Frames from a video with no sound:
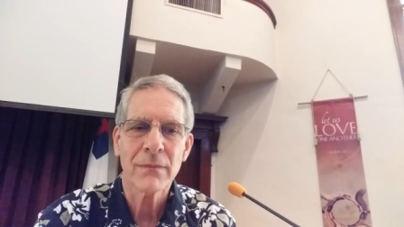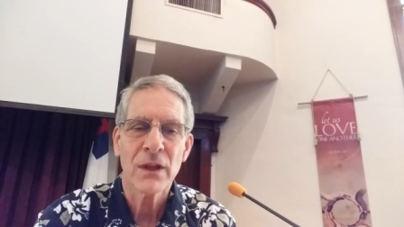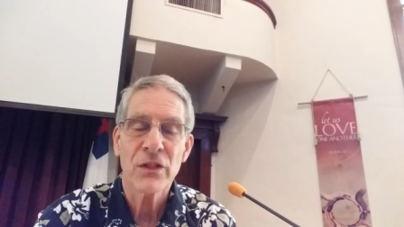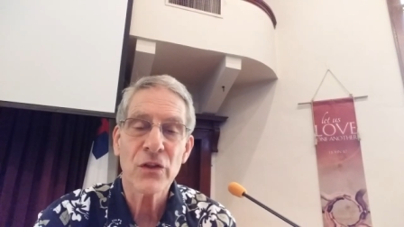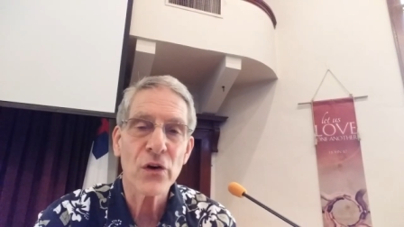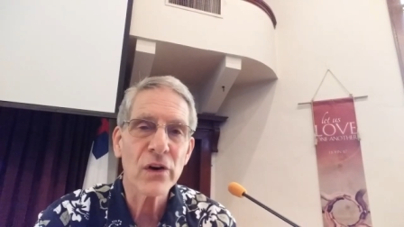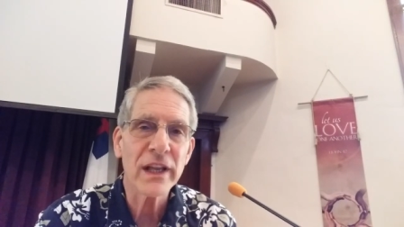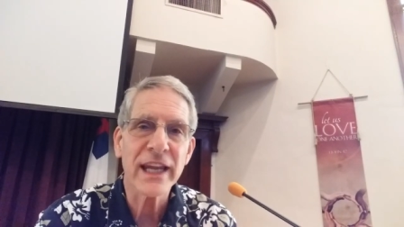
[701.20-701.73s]

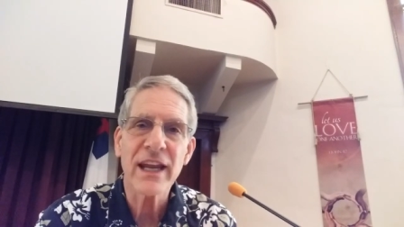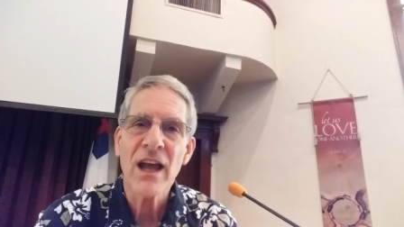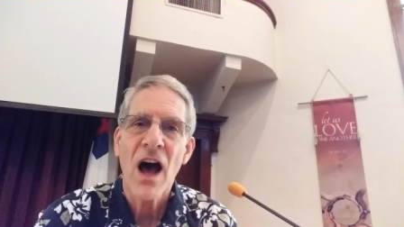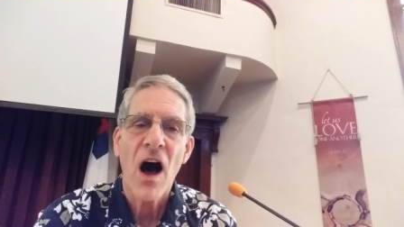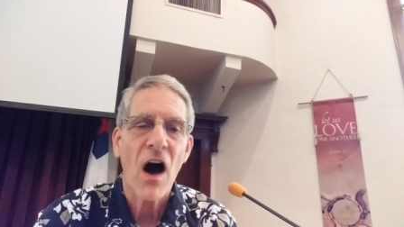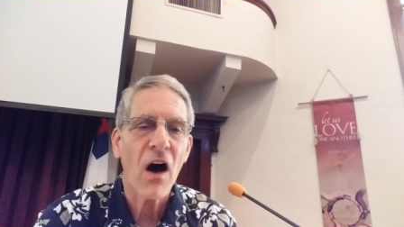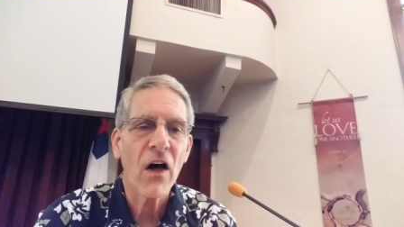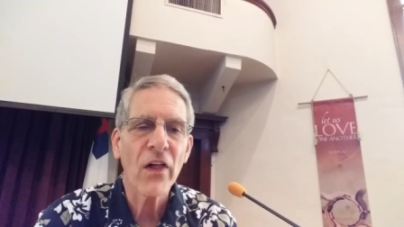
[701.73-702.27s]
Thirdly,
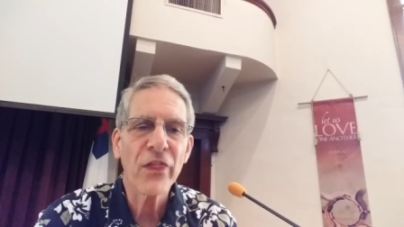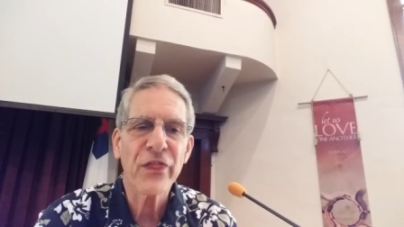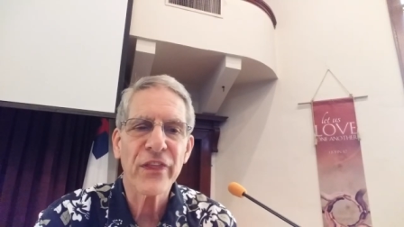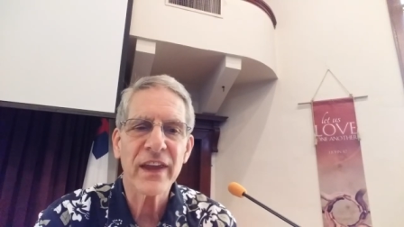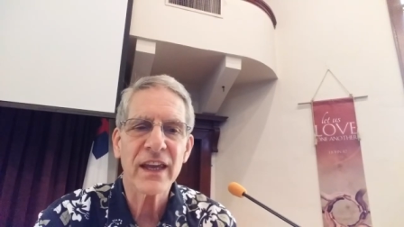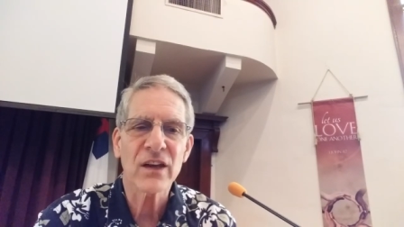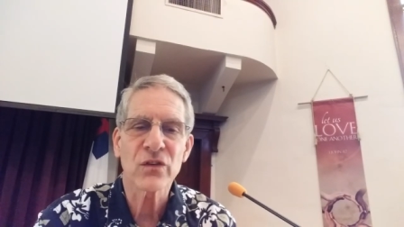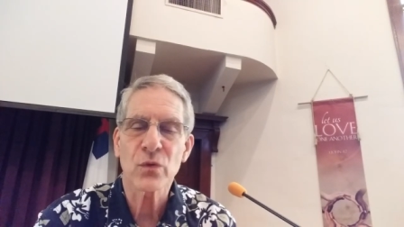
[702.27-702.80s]
all
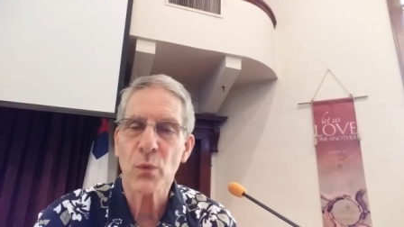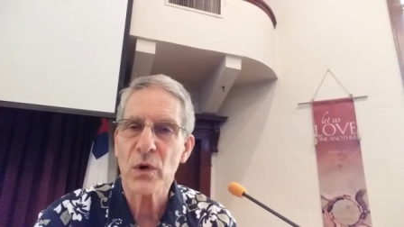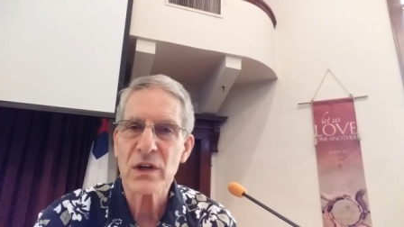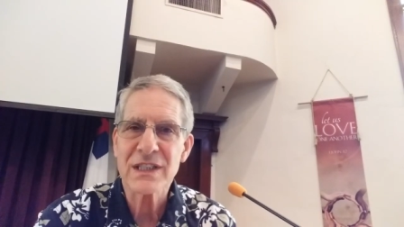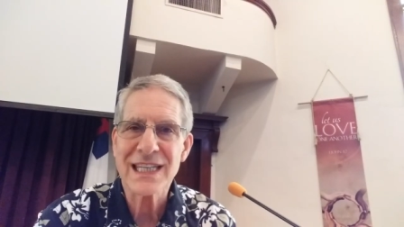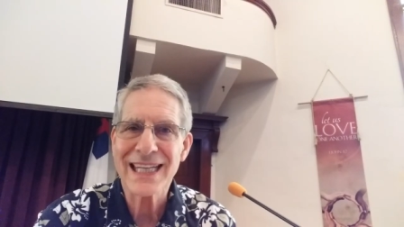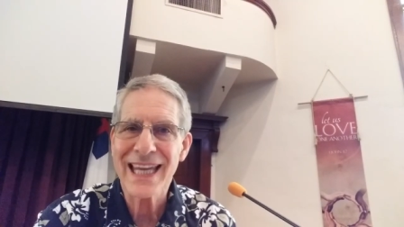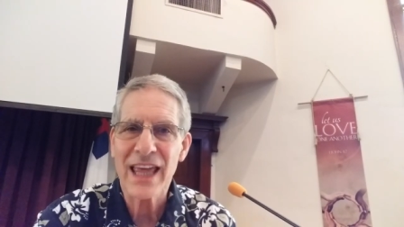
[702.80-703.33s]
things work
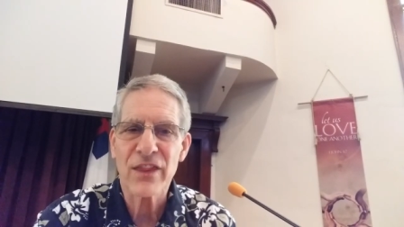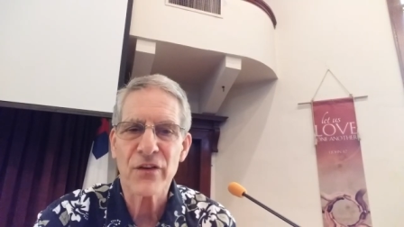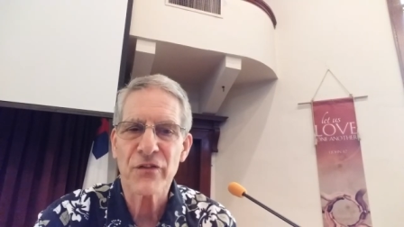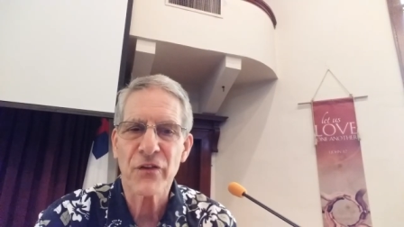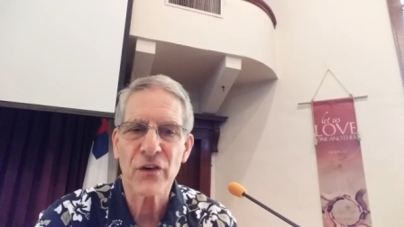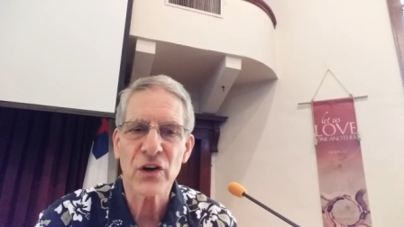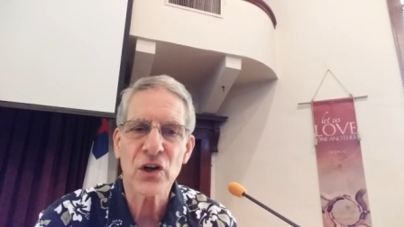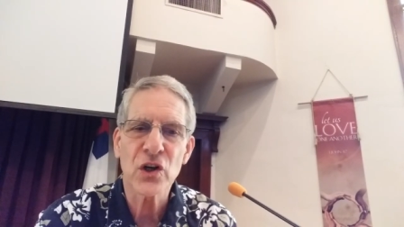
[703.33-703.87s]
together
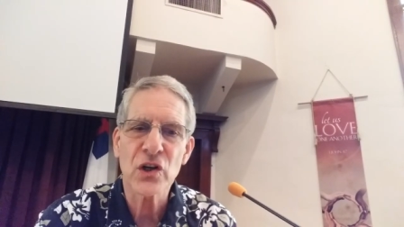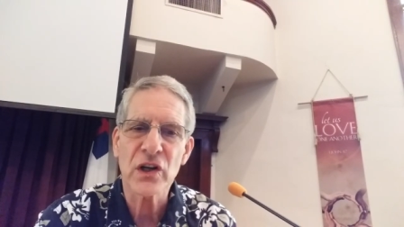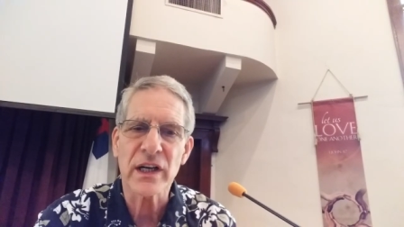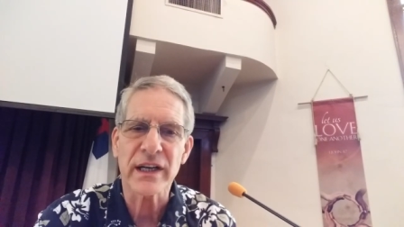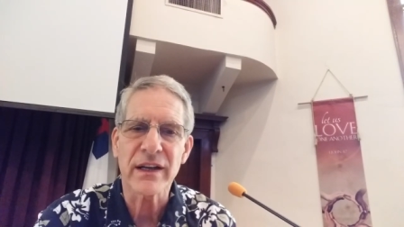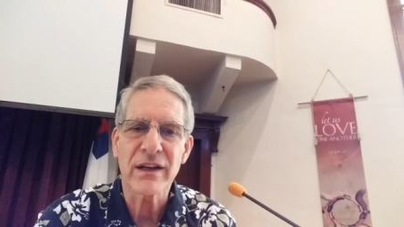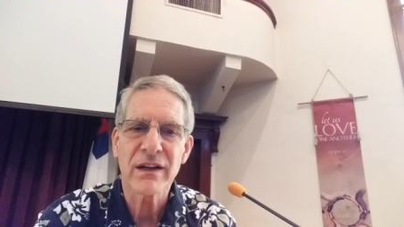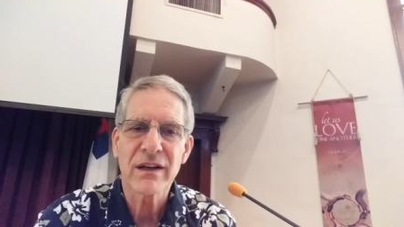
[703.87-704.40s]
for
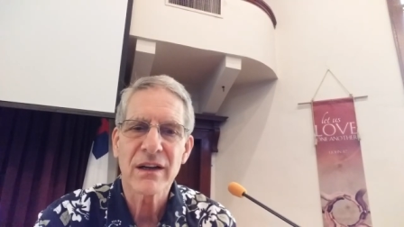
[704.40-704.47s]
good.